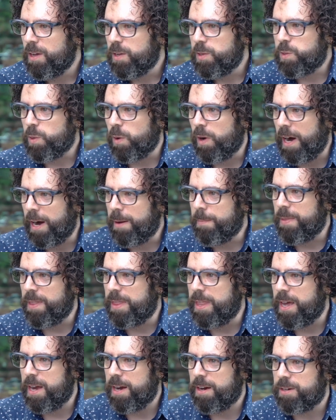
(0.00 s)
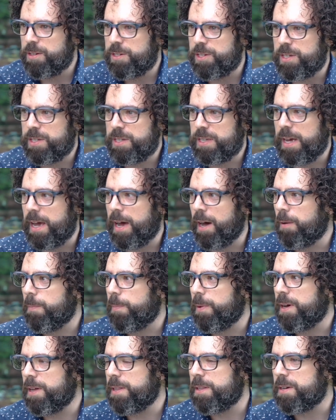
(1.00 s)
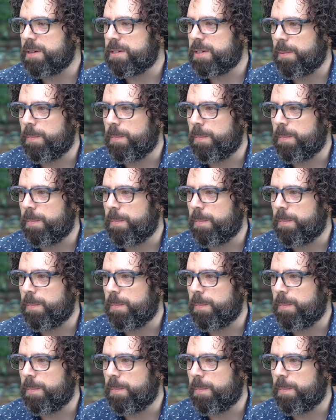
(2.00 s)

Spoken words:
So I'm there just to help others.